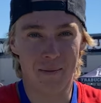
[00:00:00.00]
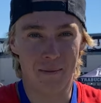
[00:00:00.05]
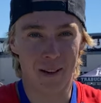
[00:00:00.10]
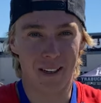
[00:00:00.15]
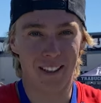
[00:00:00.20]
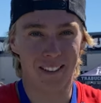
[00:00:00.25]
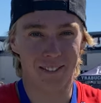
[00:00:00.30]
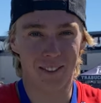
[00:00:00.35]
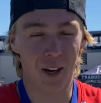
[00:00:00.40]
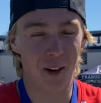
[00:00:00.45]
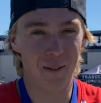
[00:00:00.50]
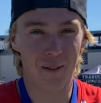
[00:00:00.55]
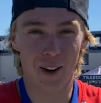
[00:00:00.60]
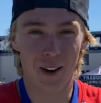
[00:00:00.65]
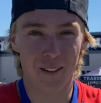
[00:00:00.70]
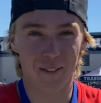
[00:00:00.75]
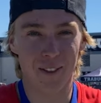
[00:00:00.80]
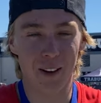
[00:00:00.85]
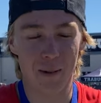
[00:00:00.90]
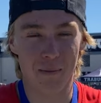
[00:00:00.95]
But no
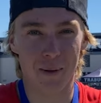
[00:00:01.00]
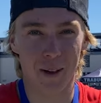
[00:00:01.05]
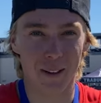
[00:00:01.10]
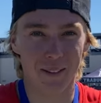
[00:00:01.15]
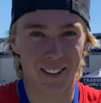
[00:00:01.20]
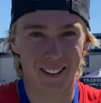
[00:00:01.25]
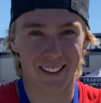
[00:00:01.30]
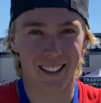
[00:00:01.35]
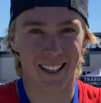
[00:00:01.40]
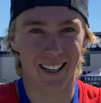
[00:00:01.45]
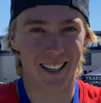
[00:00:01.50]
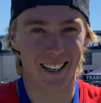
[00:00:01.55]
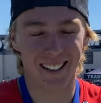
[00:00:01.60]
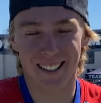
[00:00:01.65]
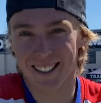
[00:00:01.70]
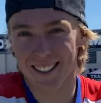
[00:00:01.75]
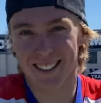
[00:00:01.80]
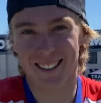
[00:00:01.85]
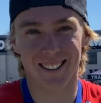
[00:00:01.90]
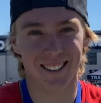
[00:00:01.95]
vault felt perfect today. I
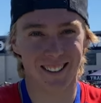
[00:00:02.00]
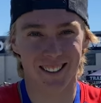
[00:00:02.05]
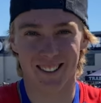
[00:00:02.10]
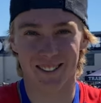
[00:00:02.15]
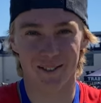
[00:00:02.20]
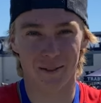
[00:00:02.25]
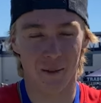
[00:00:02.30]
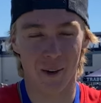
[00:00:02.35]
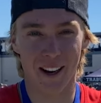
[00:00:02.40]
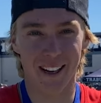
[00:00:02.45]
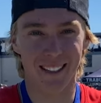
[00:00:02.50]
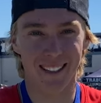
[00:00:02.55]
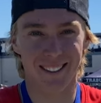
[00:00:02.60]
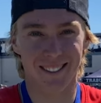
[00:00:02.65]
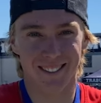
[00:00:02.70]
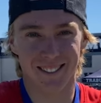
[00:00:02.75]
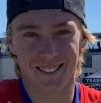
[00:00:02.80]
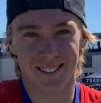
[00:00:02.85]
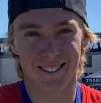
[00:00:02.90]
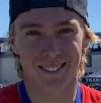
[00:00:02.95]
kind of just went,
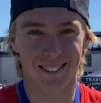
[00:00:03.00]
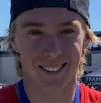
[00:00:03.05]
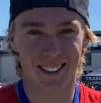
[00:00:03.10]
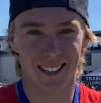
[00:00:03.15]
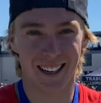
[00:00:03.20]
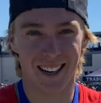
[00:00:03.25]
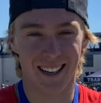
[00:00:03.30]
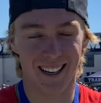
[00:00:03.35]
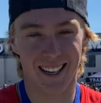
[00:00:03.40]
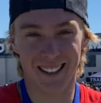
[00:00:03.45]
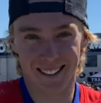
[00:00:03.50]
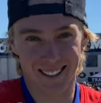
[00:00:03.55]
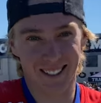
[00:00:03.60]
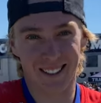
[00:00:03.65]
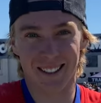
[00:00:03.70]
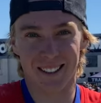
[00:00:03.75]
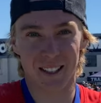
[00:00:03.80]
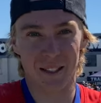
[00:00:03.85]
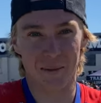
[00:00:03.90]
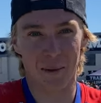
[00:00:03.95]
and I guess I
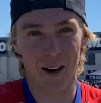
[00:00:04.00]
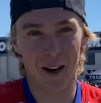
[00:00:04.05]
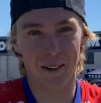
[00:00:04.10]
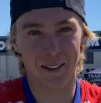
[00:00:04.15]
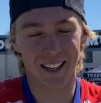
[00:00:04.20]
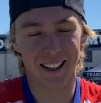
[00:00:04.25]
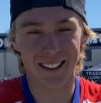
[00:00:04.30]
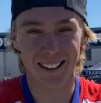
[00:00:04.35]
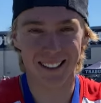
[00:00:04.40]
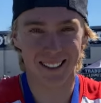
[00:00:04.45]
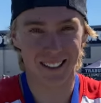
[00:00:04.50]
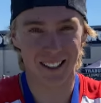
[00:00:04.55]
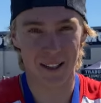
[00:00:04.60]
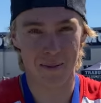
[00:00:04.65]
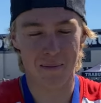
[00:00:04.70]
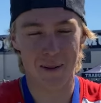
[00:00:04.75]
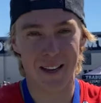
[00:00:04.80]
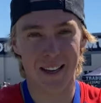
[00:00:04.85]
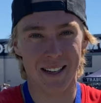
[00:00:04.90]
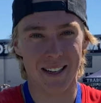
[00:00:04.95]
cleared the bar when I landed on the
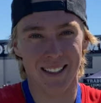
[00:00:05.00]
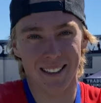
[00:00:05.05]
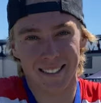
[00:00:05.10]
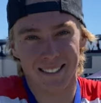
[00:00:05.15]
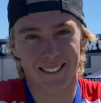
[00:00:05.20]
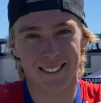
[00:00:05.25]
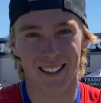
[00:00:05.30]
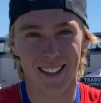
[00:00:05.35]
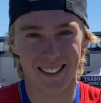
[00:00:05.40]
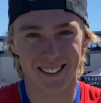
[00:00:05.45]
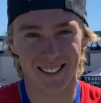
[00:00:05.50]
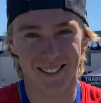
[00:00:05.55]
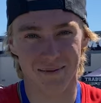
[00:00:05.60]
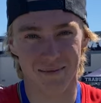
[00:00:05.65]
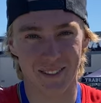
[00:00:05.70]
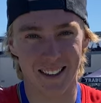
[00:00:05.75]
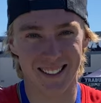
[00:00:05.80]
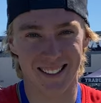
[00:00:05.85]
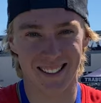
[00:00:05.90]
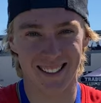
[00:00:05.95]
pit, and that's
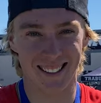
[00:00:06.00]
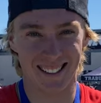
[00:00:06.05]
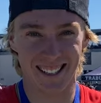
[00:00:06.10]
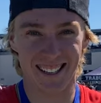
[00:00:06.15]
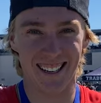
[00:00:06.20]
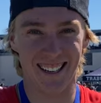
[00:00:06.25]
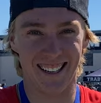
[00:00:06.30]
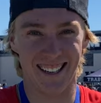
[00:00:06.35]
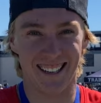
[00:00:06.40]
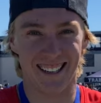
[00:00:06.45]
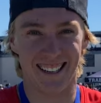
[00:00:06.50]
basically it.